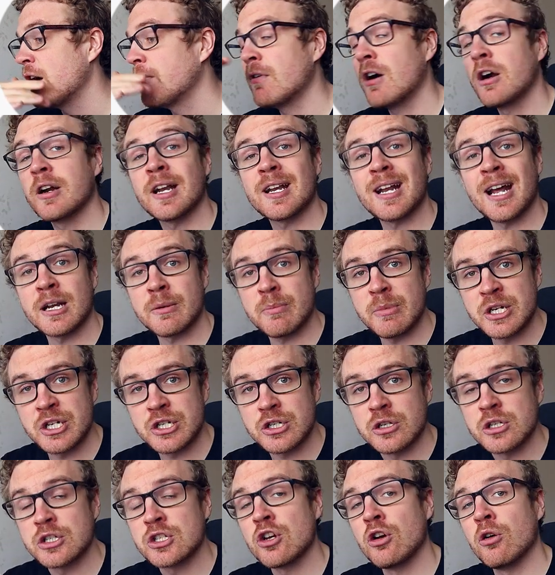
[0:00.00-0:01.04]
Awarded
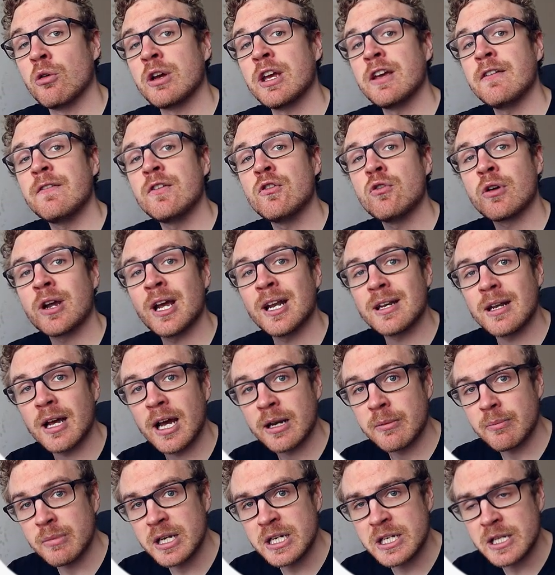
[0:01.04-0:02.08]
admission, so if you get
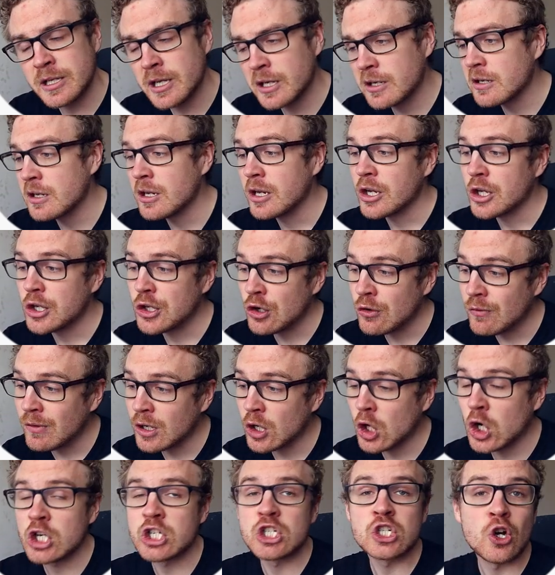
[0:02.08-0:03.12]
admitted, you
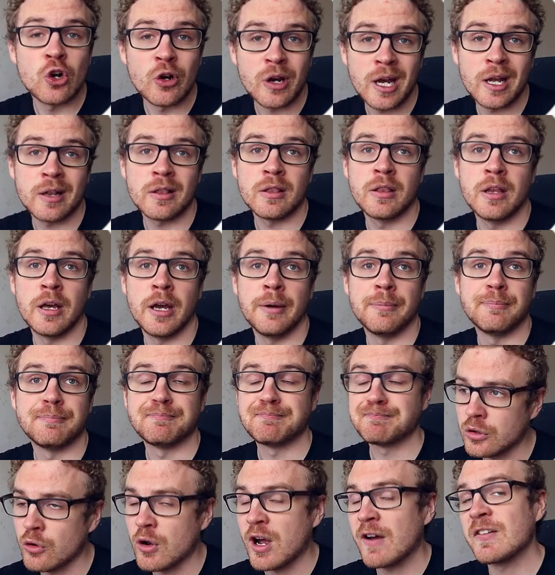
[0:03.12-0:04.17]
will also get the,
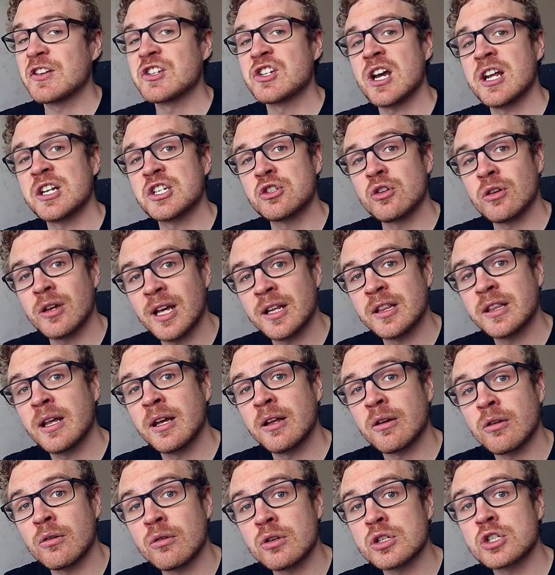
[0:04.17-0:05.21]
you have a chance to get
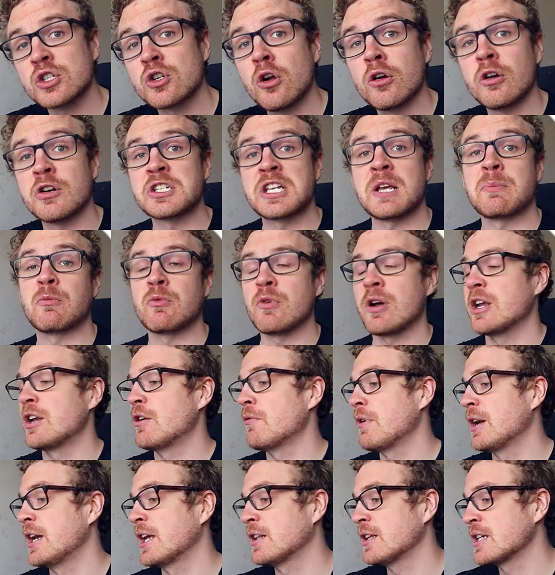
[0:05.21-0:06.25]
the scholarship right
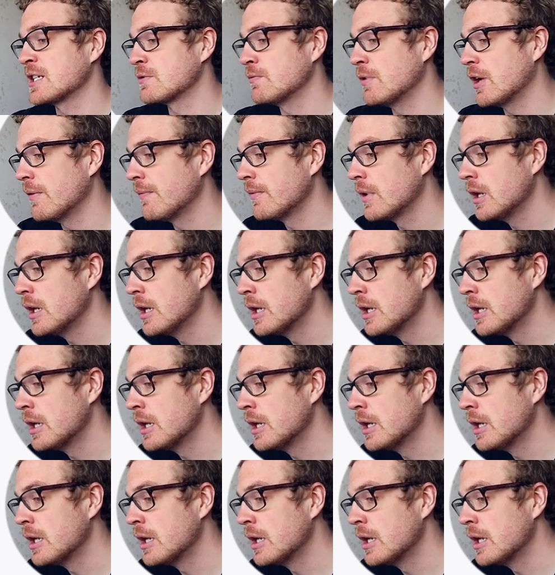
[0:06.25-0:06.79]
away as well.